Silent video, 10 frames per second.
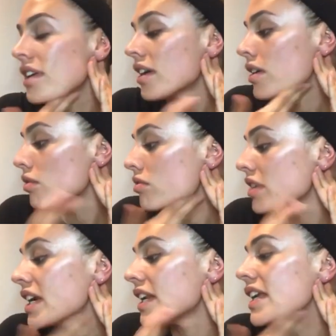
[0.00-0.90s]

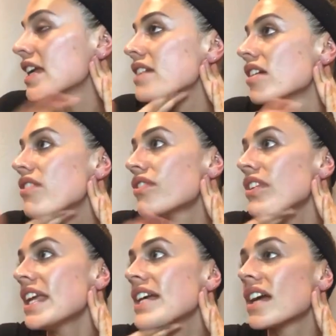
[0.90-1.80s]
Really
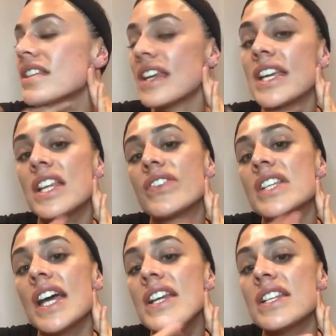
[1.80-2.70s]
flick underneath for
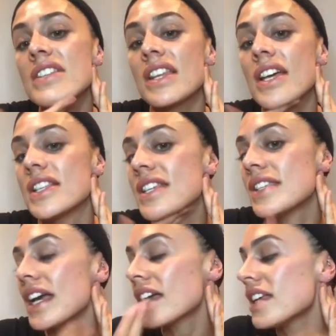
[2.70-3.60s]
10 to 30
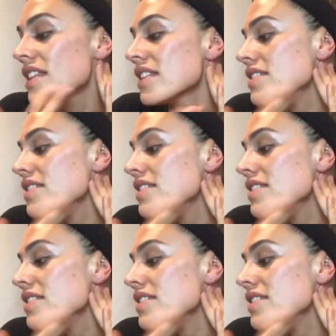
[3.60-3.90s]
seconds.